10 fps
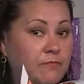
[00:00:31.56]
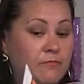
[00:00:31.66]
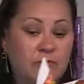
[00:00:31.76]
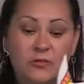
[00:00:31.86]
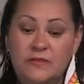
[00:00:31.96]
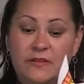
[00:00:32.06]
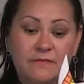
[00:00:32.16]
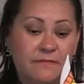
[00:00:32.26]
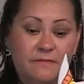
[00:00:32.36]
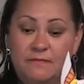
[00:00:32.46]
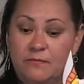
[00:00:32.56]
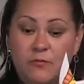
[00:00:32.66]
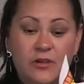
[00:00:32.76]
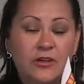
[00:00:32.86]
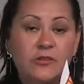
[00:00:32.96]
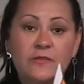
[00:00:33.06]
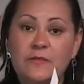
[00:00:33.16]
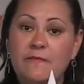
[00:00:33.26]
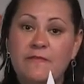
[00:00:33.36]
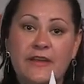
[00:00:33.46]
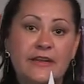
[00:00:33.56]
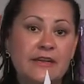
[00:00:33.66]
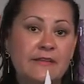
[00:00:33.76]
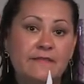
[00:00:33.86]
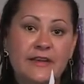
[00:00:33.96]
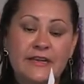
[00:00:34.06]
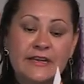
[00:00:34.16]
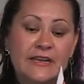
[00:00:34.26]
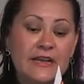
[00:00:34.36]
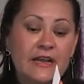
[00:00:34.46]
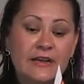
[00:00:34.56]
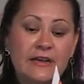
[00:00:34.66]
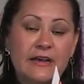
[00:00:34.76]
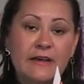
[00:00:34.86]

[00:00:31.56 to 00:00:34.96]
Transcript: Those are, we're going to use some very, very uh,